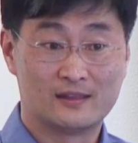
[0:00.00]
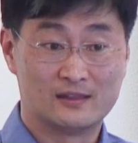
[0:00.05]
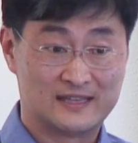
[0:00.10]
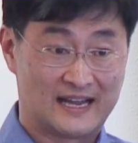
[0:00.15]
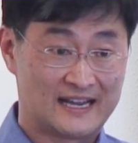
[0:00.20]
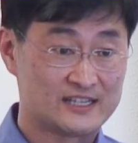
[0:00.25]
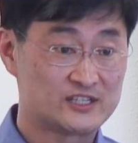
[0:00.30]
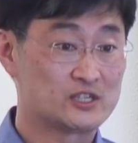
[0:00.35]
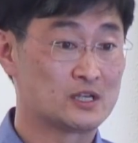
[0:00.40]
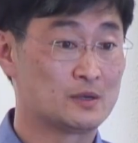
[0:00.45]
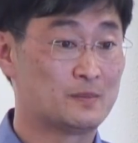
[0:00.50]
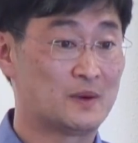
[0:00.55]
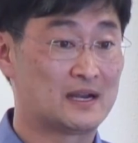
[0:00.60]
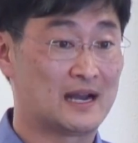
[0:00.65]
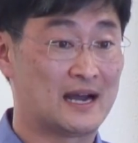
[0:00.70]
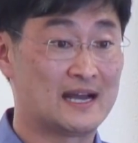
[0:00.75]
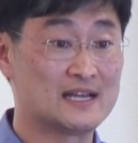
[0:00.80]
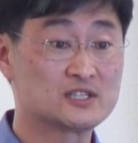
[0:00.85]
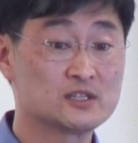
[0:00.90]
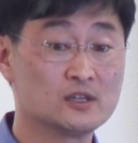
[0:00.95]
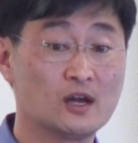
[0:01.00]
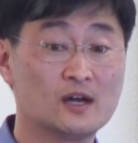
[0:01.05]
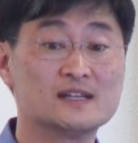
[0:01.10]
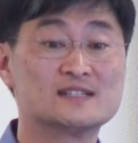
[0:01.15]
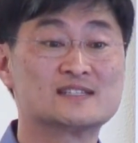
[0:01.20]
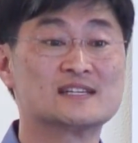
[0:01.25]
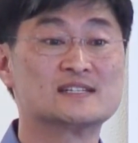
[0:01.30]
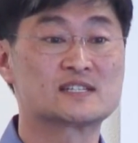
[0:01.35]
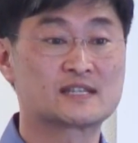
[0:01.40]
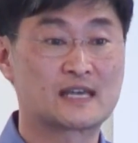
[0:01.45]
the nice thing about Isilon
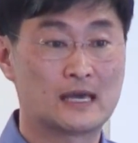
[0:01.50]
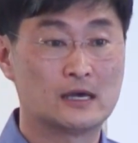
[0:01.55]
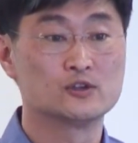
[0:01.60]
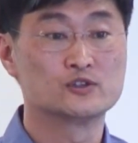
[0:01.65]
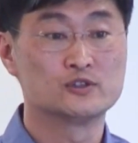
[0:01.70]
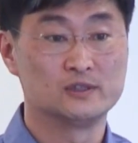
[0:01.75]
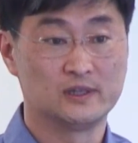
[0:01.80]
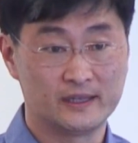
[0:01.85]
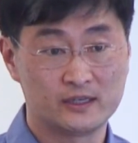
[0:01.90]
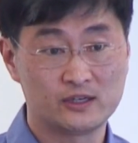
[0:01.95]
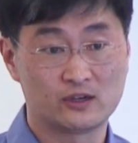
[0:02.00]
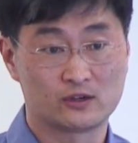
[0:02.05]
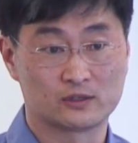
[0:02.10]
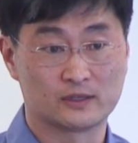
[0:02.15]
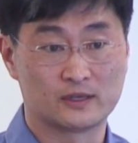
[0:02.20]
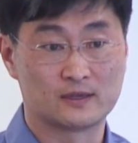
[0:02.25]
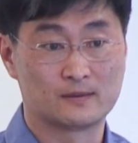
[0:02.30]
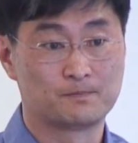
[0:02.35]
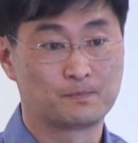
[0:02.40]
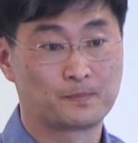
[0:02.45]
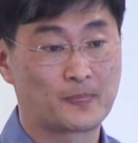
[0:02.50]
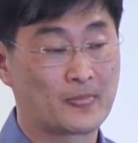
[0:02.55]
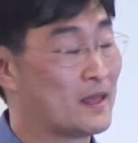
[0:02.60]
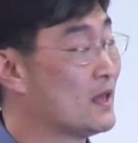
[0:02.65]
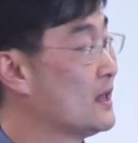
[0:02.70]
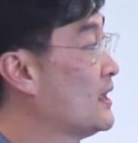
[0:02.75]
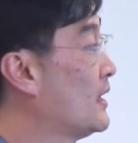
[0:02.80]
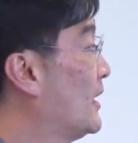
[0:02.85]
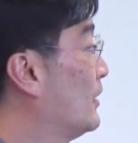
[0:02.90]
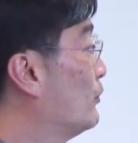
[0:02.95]
is it scales linearly.
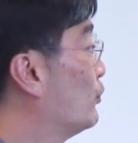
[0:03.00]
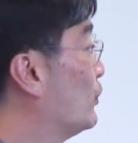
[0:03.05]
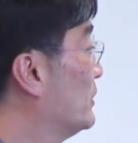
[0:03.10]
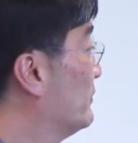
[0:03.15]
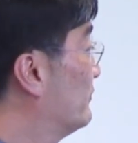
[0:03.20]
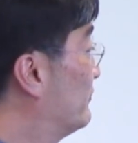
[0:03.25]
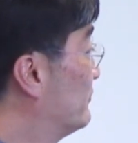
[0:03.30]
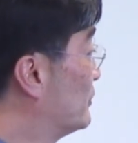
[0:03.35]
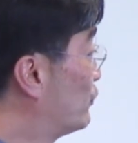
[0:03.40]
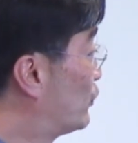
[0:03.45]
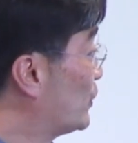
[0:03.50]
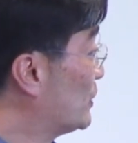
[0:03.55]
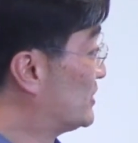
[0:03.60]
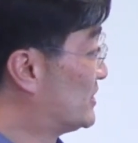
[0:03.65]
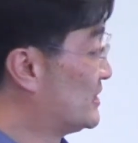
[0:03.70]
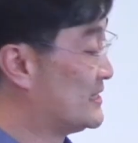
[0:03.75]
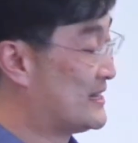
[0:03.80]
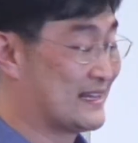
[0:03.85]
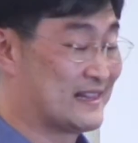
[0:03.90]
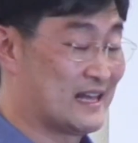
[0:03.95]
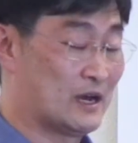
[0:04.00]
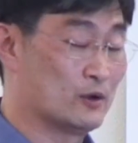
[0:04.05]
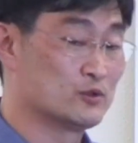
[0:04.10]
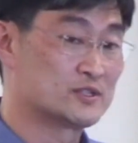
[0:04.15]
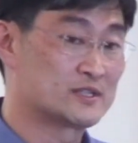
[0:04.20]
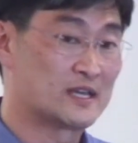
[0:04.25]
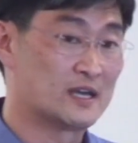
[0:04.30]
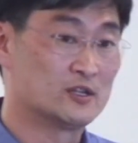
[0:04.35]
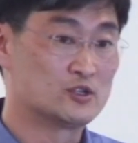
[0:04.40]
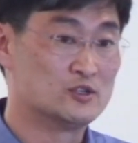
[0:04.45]
And we can see that that would
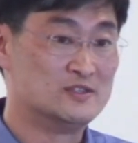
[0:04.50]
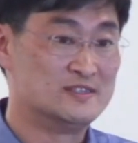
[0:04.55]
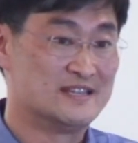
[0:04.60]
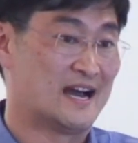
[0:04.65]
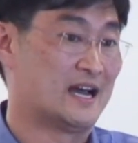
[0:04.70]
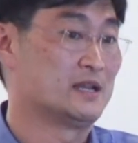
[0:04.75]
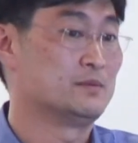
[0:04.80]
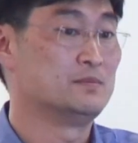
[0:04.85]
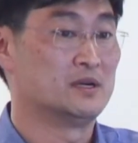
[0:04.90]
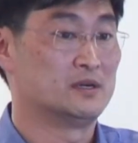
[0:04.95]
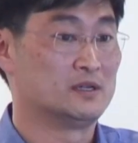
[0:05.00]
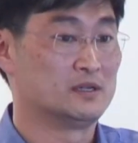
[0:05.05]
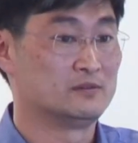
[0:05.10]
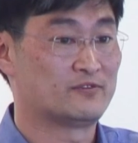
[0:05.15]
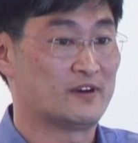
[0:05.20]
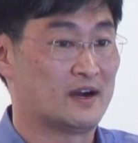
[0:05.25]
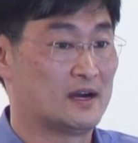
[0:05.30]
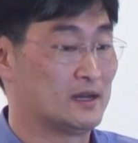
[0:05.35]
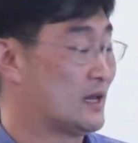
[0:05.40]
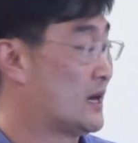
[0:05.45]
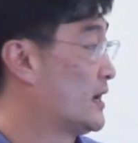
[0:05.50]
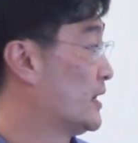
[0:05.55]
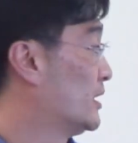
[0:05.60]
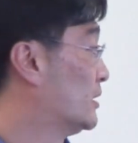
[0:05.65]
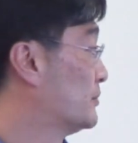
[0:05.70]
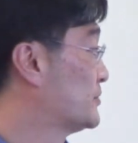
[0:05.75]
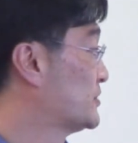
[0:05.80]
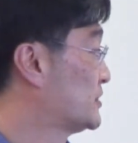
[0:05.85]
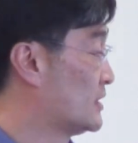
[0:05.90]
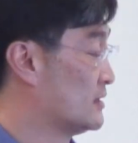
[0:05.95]
scale to 9 million file
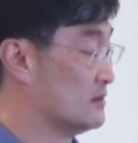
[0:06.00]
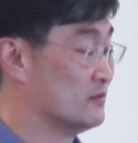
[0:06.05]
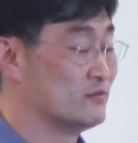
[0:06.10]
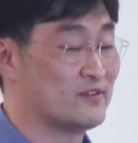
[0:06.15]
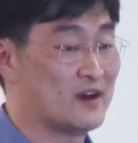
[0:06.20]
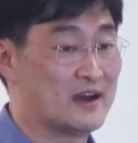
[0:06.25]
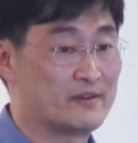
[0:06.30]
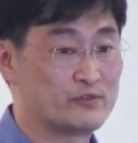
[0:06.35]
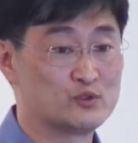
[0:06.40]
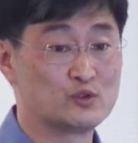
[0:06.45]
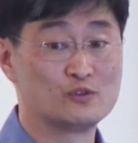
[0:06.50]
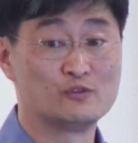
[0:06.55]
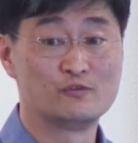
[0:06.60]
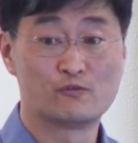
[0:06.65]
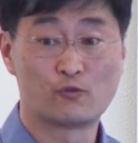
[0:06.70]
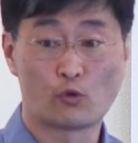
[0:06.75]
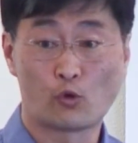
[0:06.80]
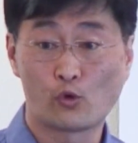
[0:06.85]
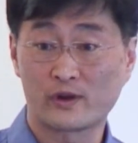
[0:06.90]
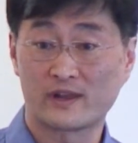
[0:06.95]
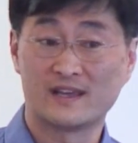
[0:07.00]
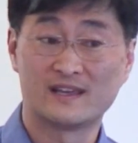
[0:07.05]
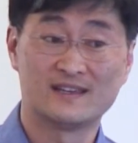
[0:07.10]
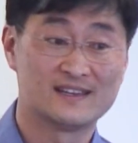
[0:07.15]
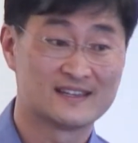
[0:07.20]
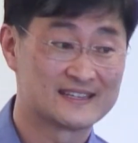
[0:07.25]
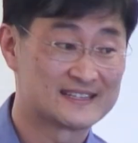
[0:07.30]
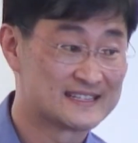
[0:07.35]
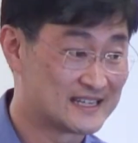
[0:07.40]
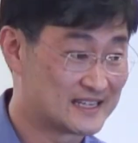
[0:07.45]
IOPS and 540
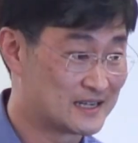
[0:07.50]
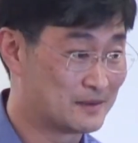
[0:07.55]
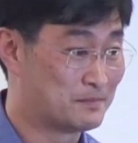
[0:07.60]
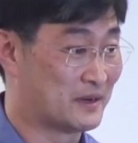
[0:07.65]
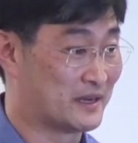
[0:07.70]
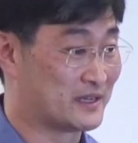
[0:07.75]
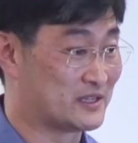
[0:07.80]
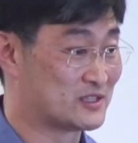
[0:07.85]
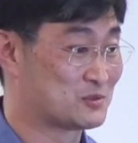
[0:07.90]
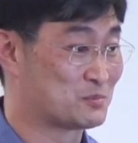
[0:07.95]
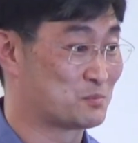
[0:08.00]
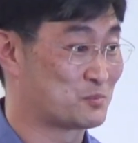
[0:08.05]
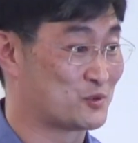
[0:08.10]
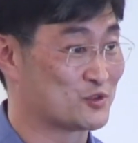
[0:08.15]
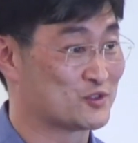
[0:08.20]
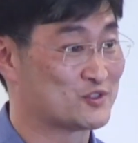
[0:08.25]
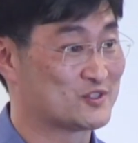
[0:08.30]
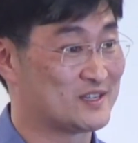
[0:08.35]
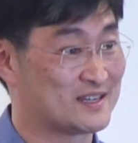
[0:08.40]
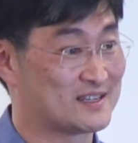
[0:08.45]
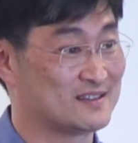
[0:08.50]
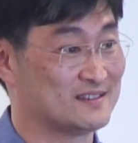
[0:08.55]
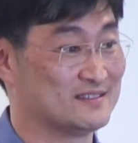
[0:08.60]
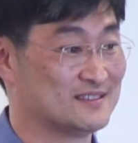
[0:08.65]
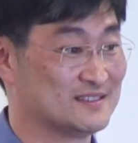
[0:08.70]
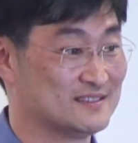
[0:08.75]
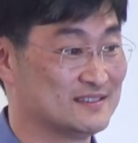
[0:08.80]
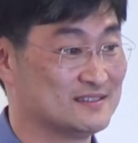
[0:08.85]
gigabytes per second.